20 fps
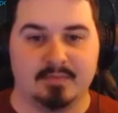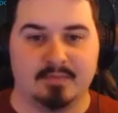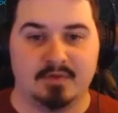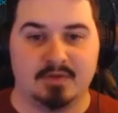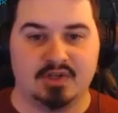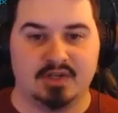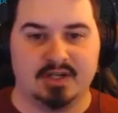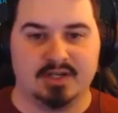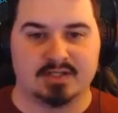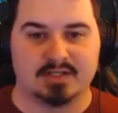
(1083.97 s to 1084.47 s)

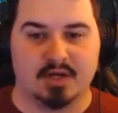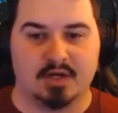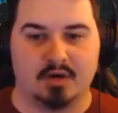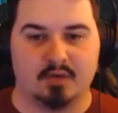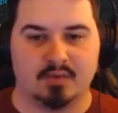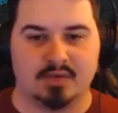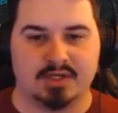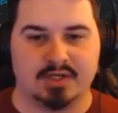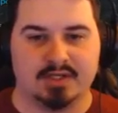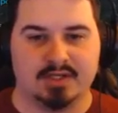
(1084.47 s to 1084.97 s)
Maybe she does.
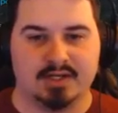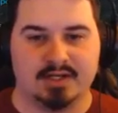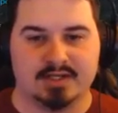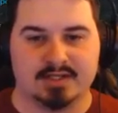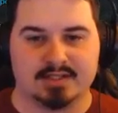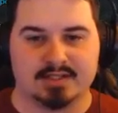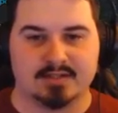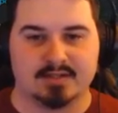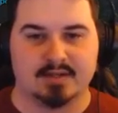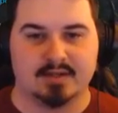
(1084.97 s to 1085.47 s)
Oh, she
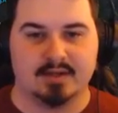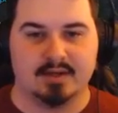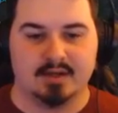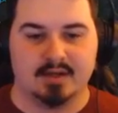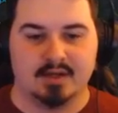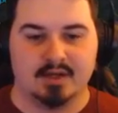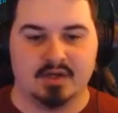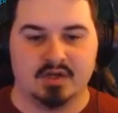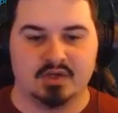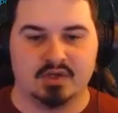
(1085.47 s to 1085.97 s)
does.
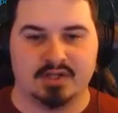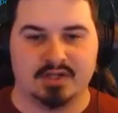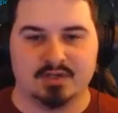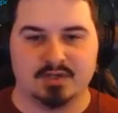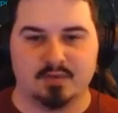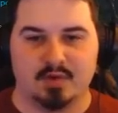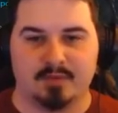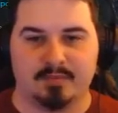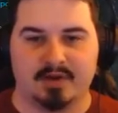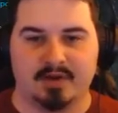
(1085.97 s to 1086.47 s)
She
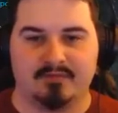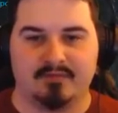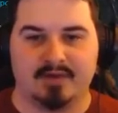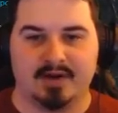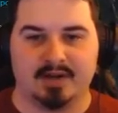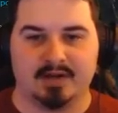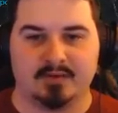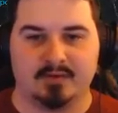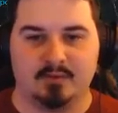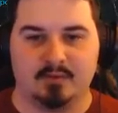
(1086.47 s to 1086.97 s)
does want to pick a
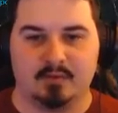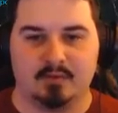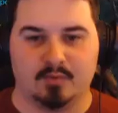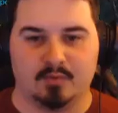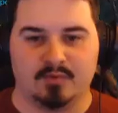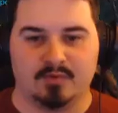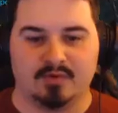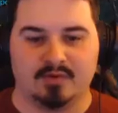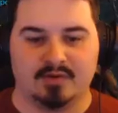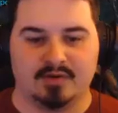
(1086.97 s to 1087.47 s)
fight.
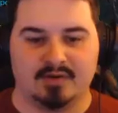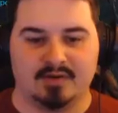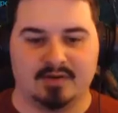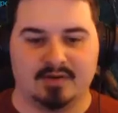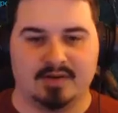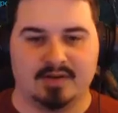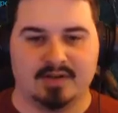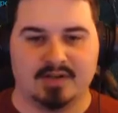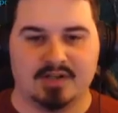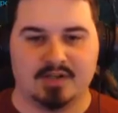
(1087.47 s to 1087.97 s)
Ooh.
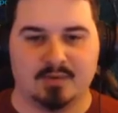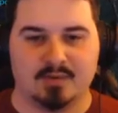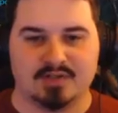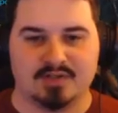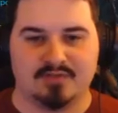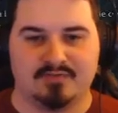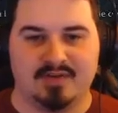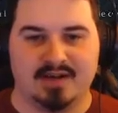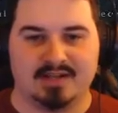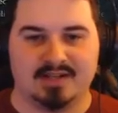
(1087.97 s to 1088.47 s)
She
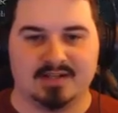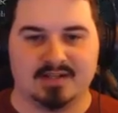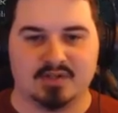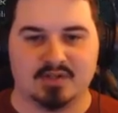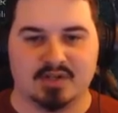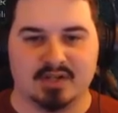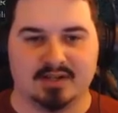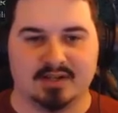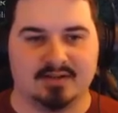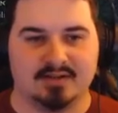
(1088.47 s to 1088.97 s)
wants to fight,
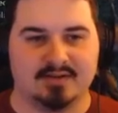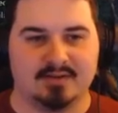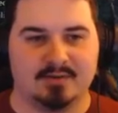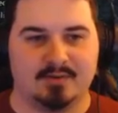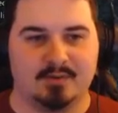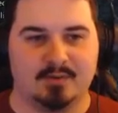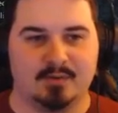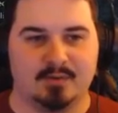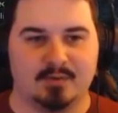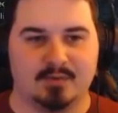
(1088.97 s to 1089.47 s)
doesn't she?
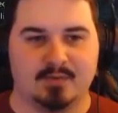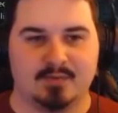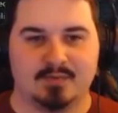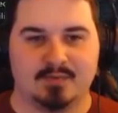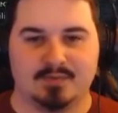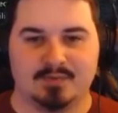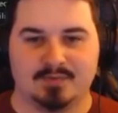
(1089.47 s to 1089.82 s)
Ooh.